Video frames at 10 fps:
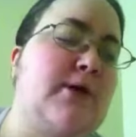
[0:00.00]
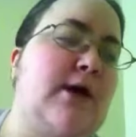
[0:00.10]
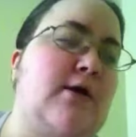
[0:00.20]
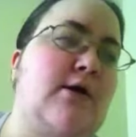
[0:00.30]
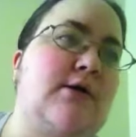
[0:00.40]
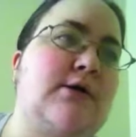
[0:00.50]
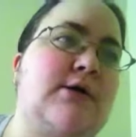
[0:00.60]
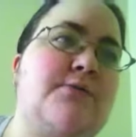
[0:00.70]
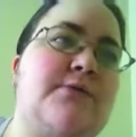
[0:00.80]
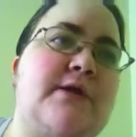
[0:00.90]
long ago
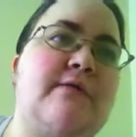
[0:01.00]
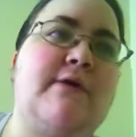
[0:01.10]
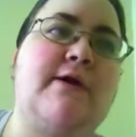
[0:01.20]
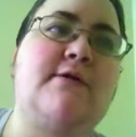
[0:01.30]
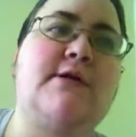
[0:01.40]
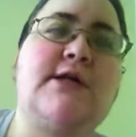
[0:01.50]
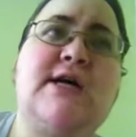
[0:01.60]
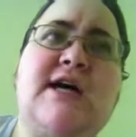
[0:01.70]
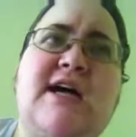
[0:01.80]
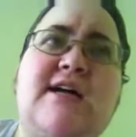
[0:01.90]
when they found
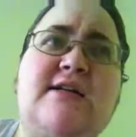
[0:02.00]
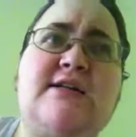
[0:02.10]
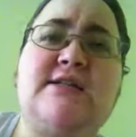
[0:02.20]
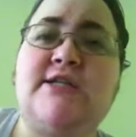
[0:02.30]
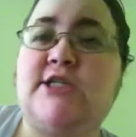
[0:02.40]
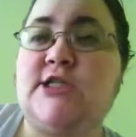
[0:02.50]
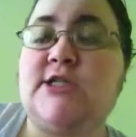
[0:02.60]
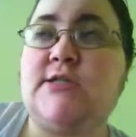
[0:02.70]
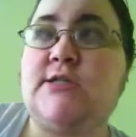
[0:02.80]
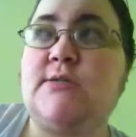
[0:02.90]

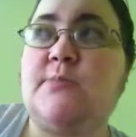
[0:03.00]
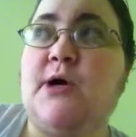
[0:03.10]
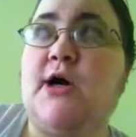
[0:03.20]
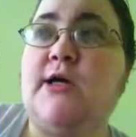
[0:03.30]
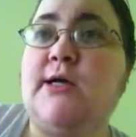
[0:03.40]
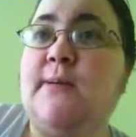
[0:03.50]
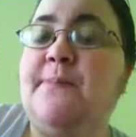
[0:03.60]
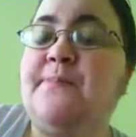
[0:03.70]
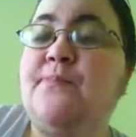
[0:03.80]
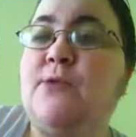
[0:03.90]
Anastasia's body
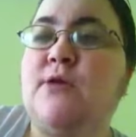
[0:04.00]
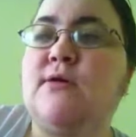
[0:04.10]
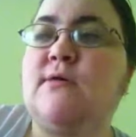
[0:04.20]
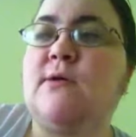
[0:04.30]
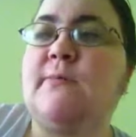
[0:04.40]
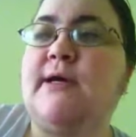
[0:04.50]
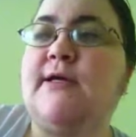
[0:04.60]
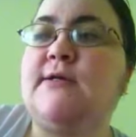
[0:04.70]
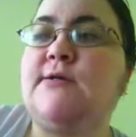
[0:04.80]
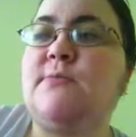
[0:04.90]
or her
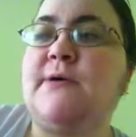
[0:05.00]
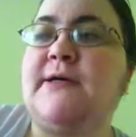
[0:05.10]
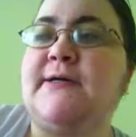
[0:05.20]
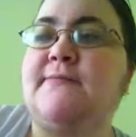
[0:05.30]
remains. But,